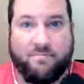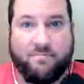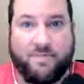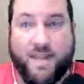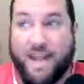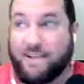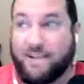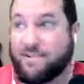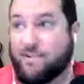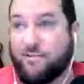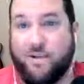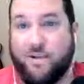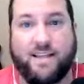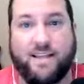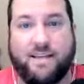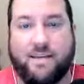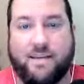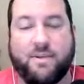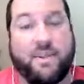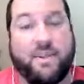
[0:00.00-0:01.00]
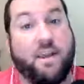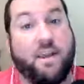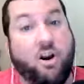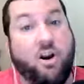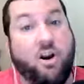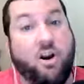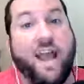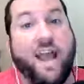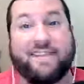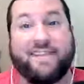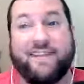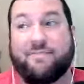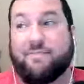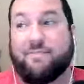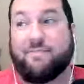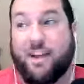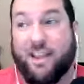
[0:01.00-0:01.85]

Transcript: That's crazy. But they are asking for a